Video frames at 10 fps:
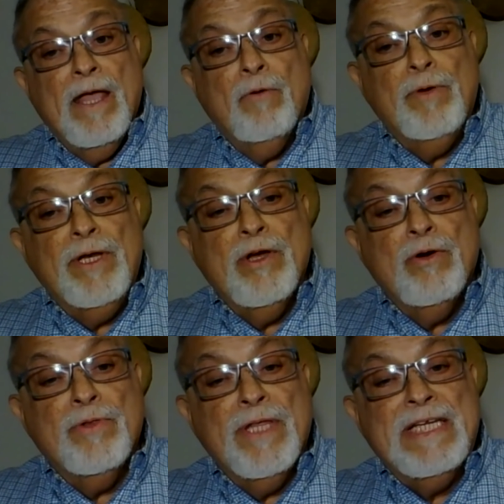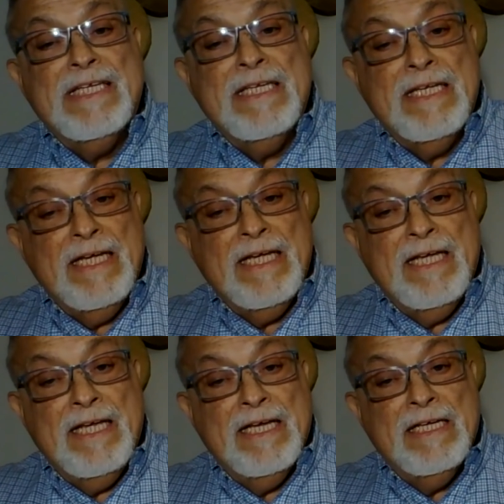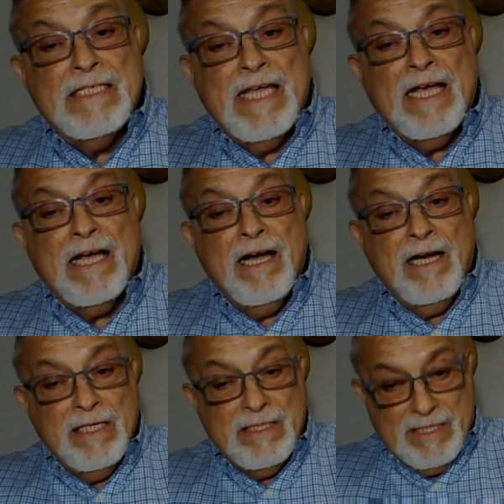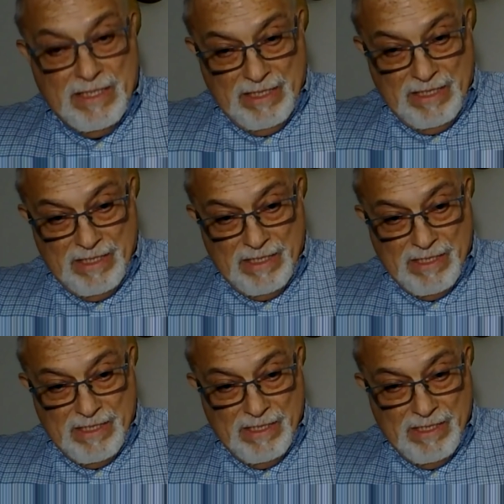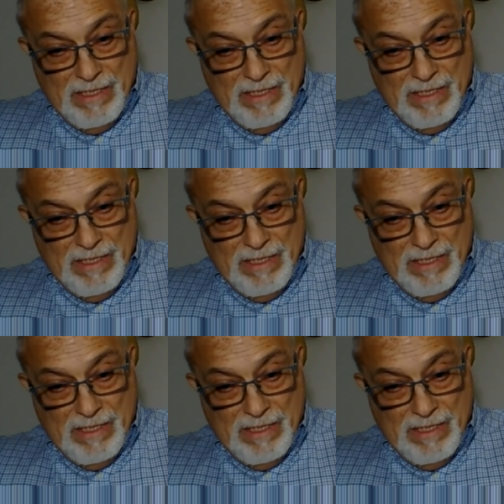and we know that T is a consonant,